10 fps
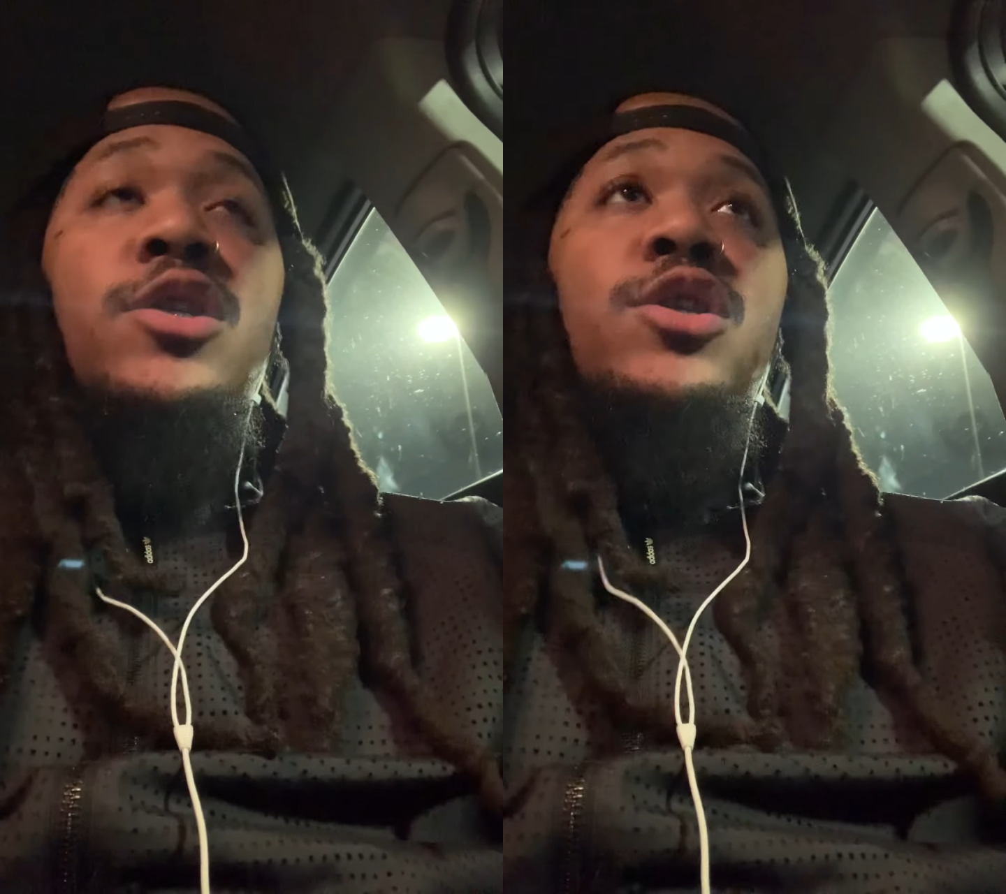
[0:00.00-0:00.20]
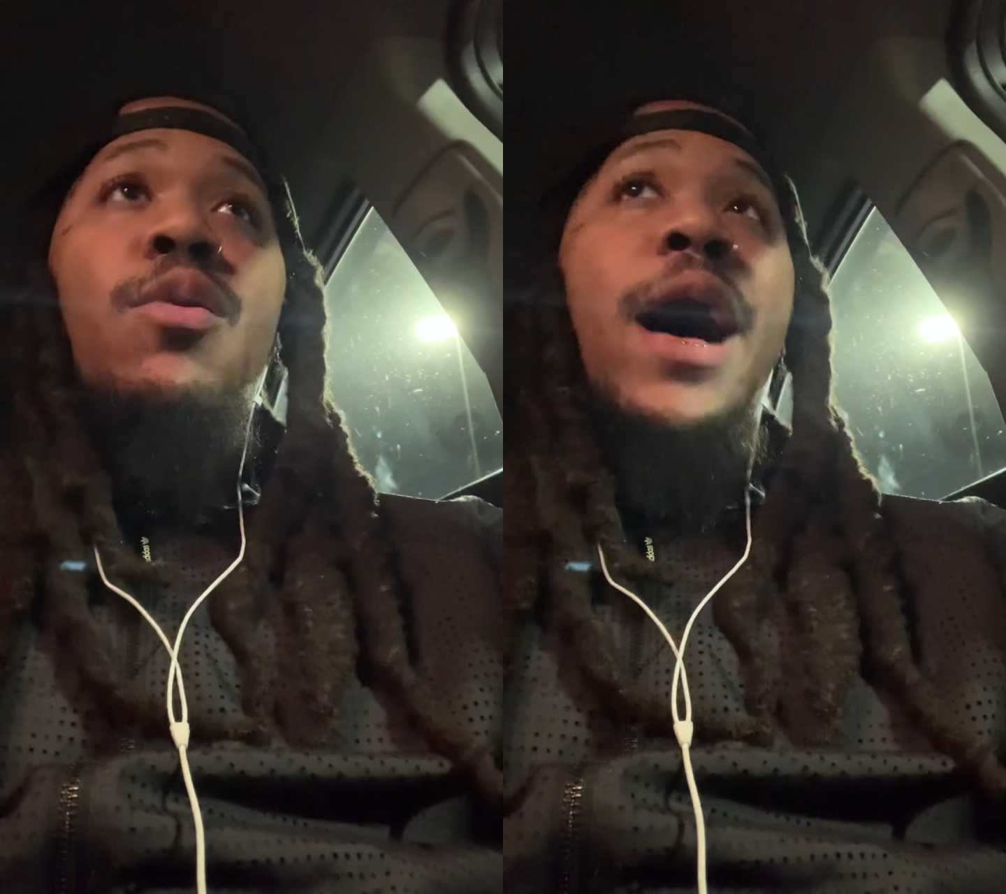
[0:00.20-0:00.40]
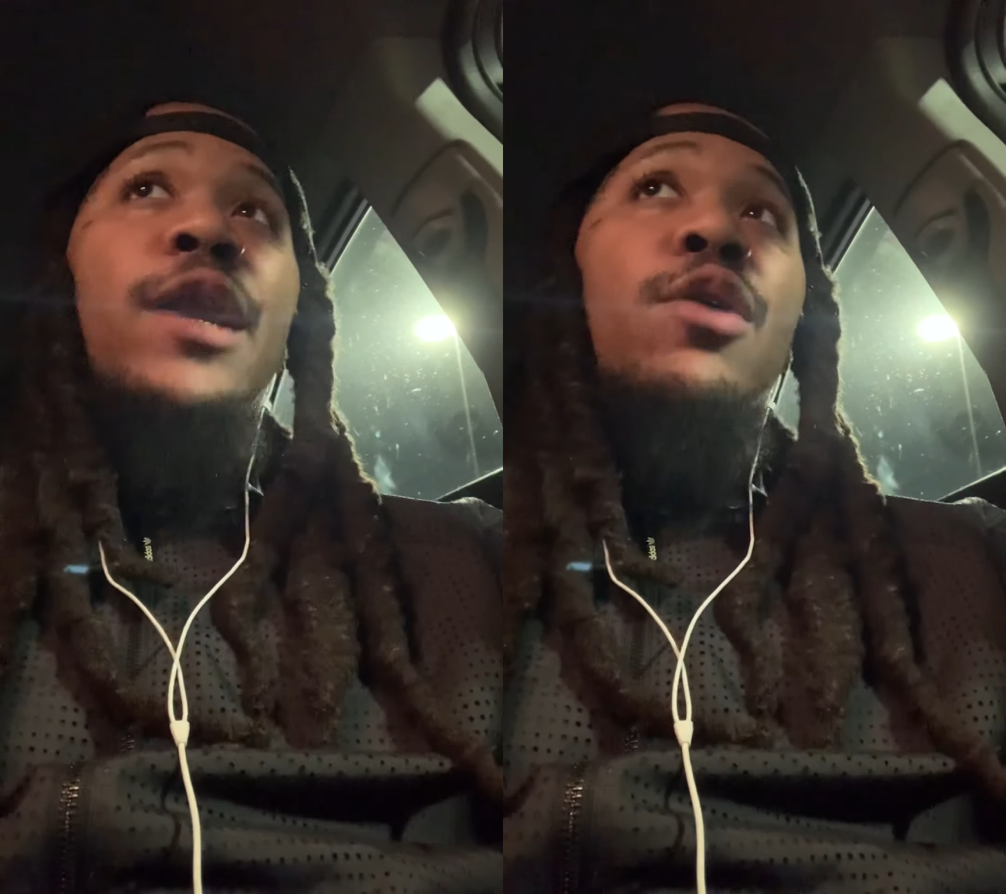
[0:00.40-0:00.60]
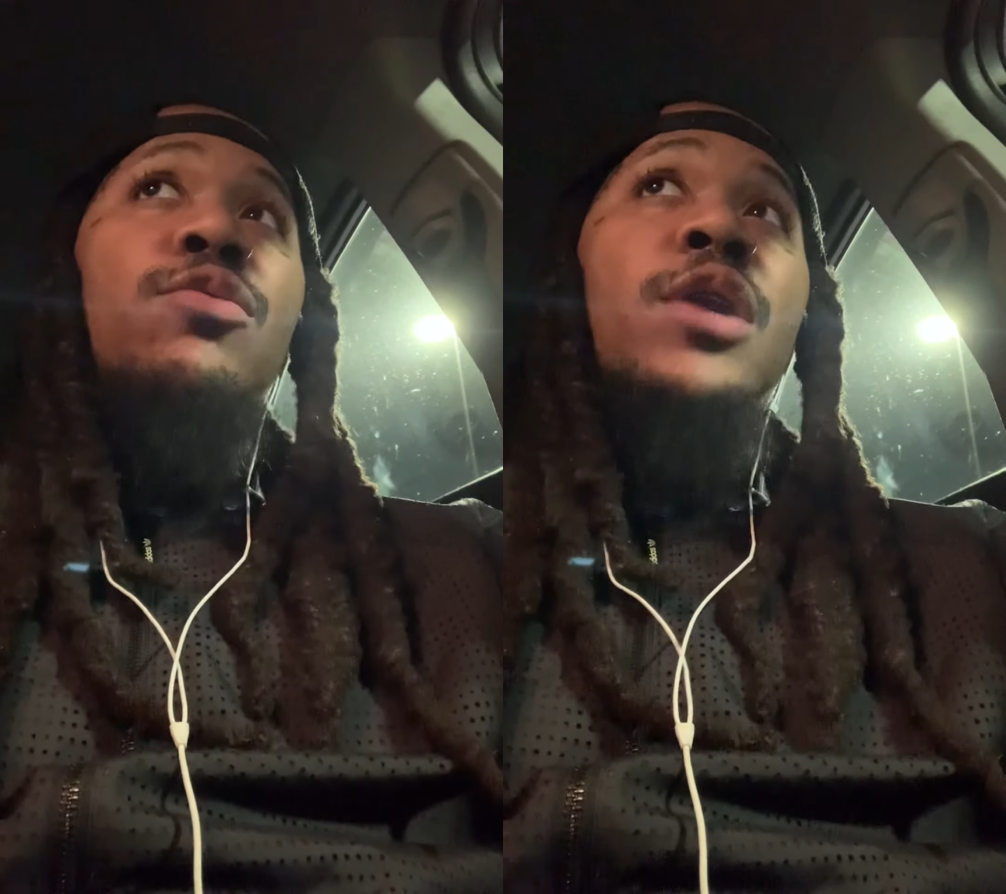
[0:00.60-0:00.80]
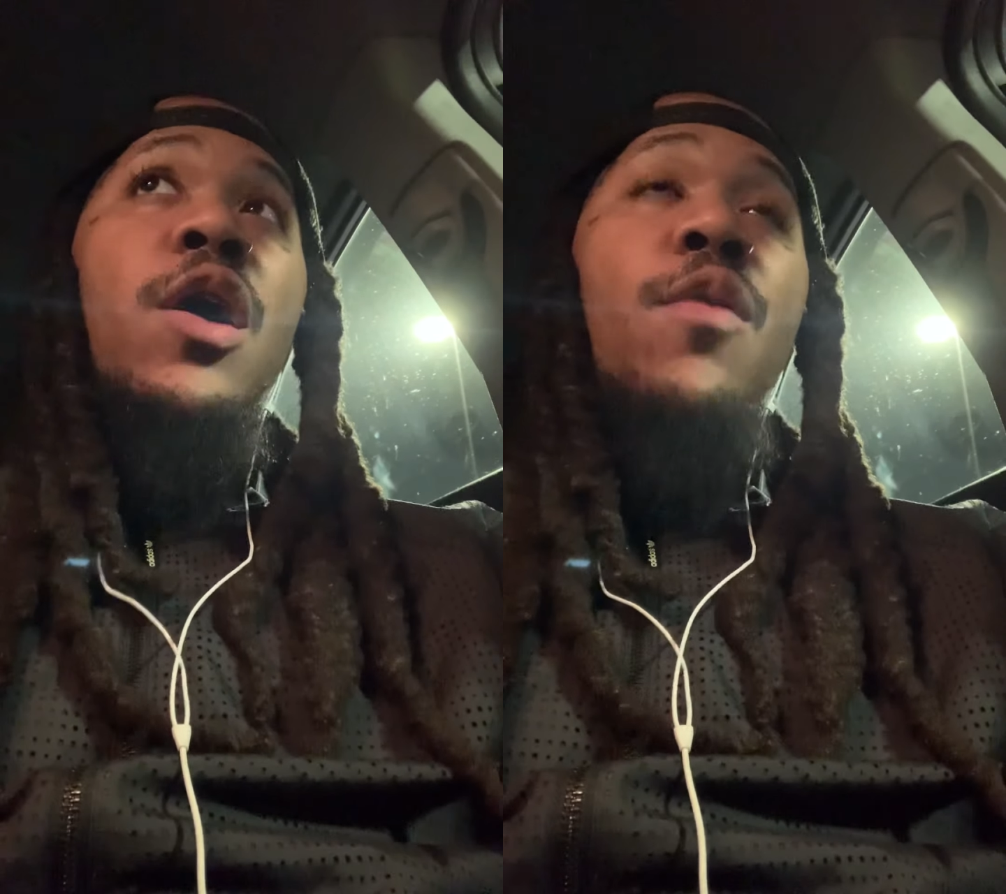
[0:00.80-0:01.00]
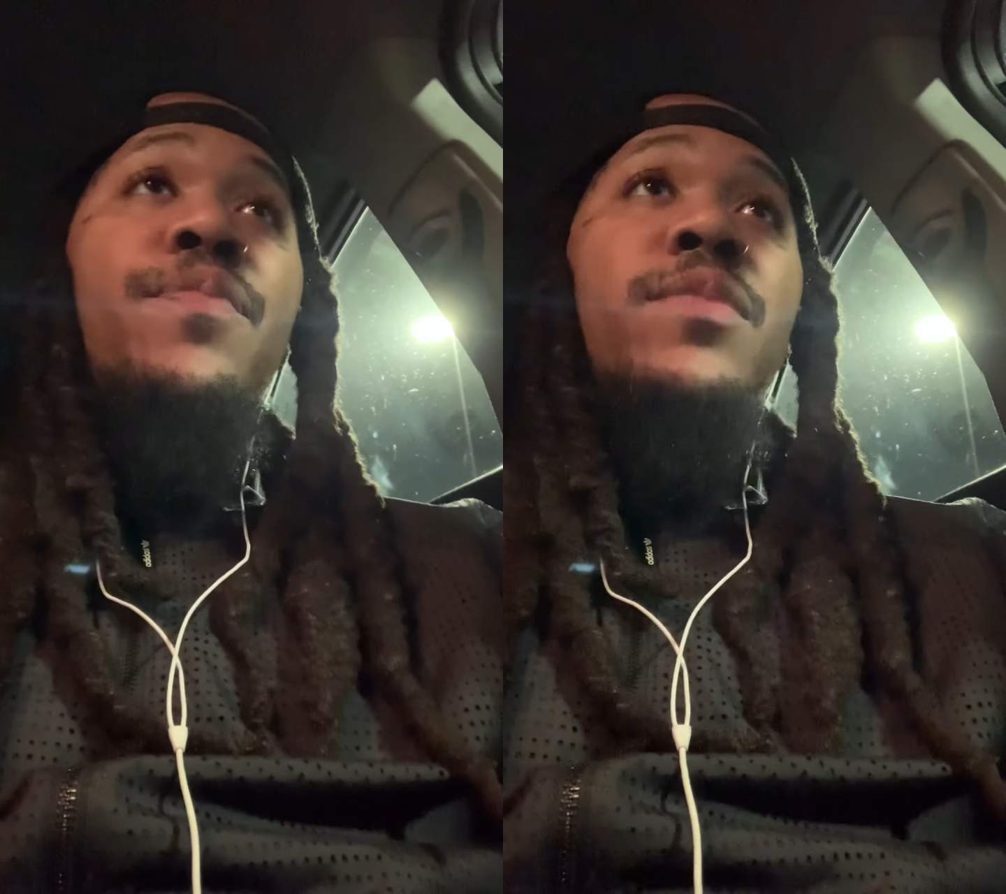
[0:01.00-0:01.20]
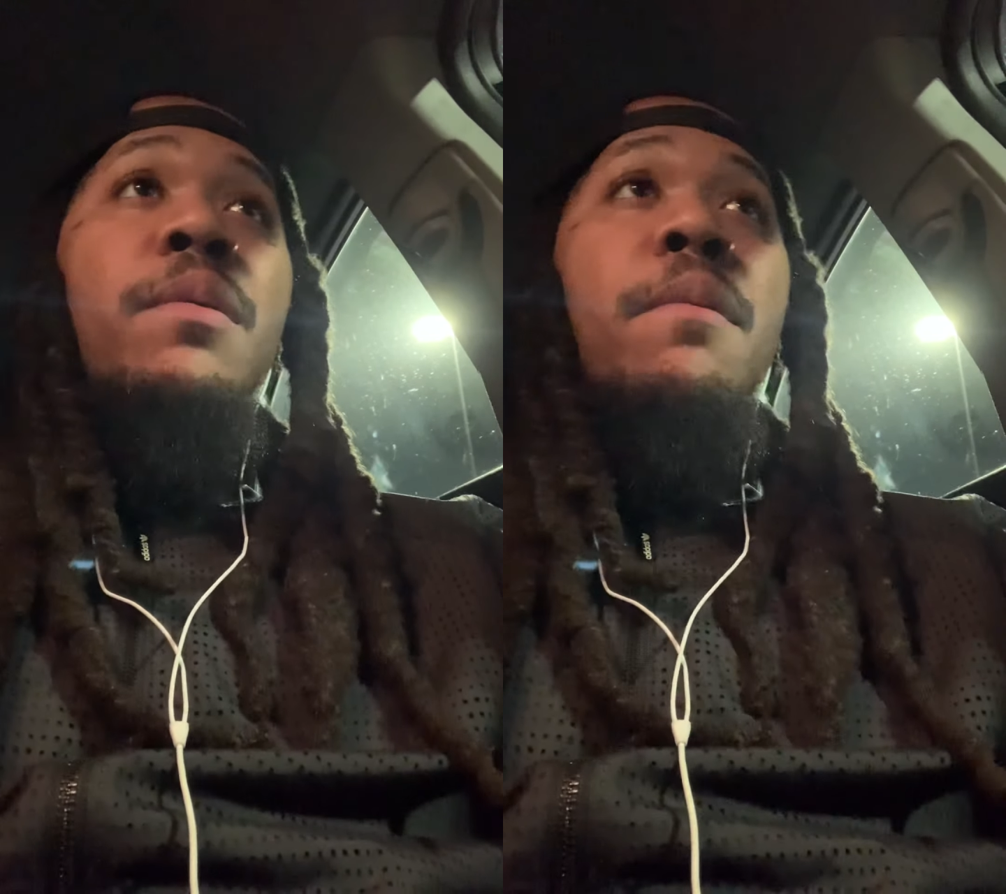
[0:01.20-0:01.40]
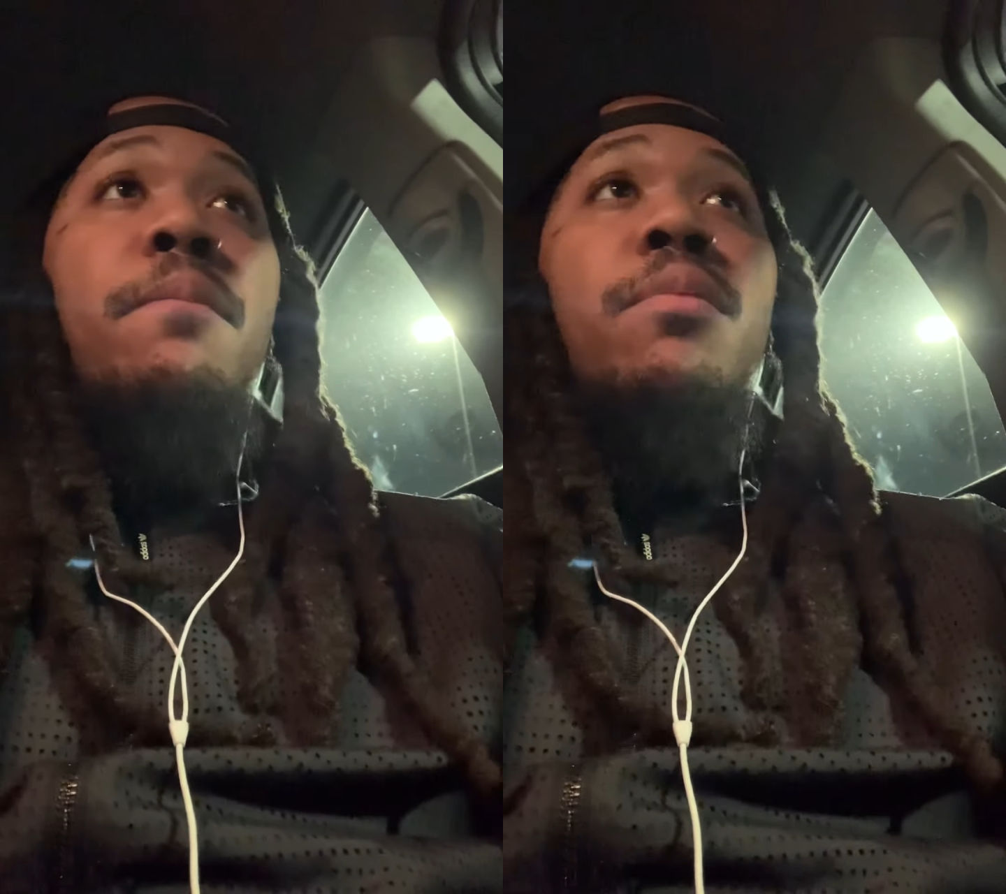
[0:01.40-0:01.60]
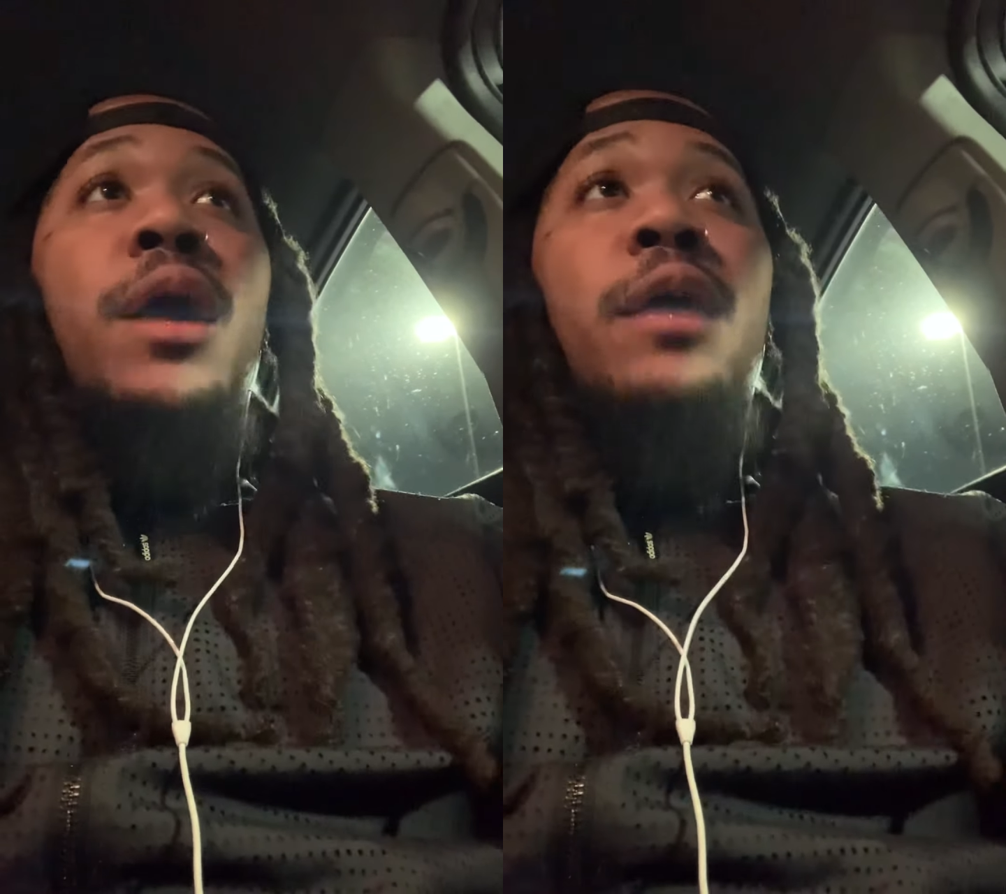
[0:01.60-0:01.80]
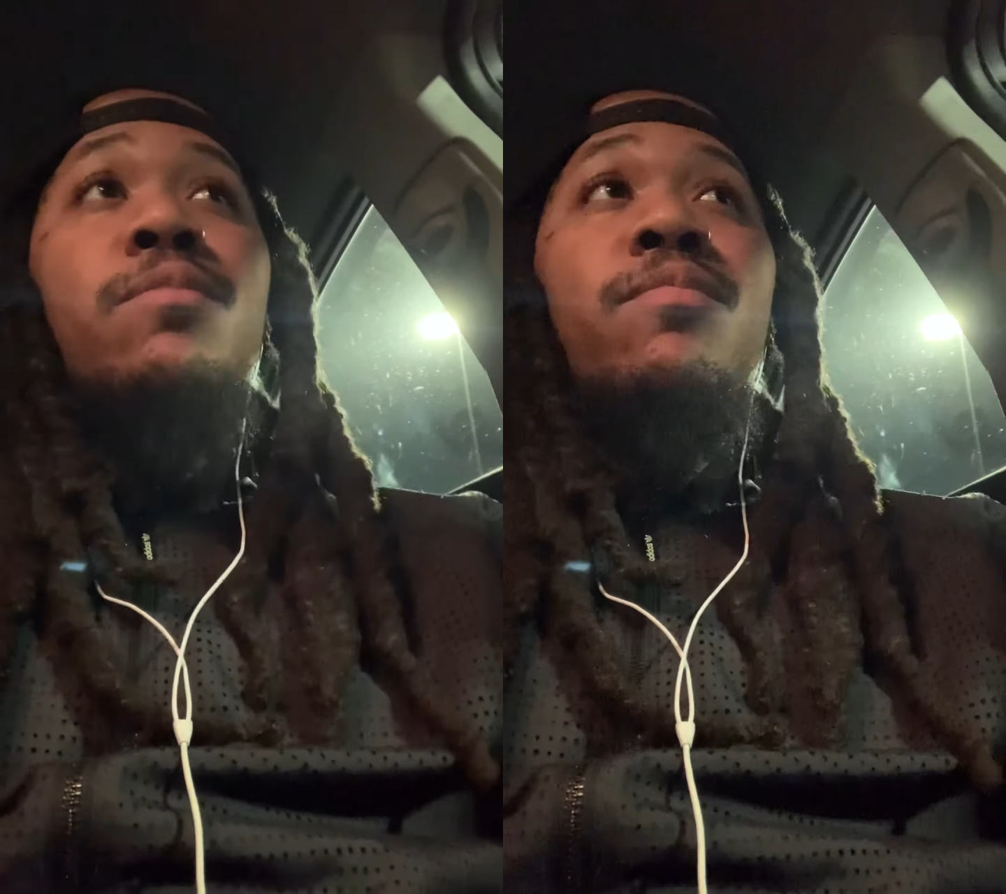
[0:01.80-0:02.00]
so I don't know. But